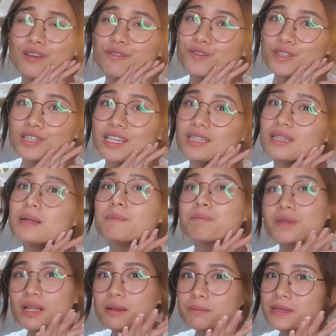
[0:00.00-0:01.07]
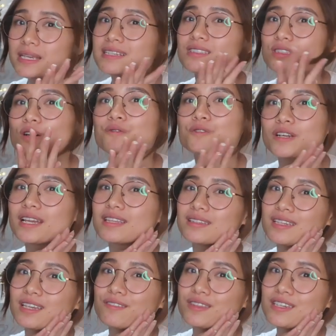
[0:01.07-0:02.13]
If you did, please don't forget
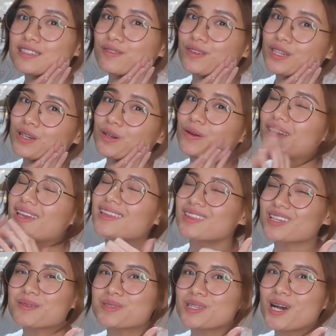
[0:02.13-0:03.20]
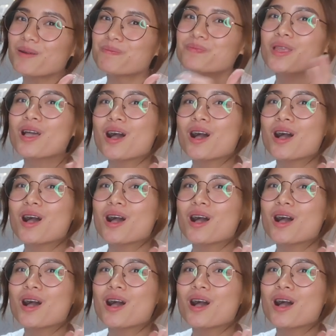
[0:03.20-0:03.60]
to give this video a thumbs up.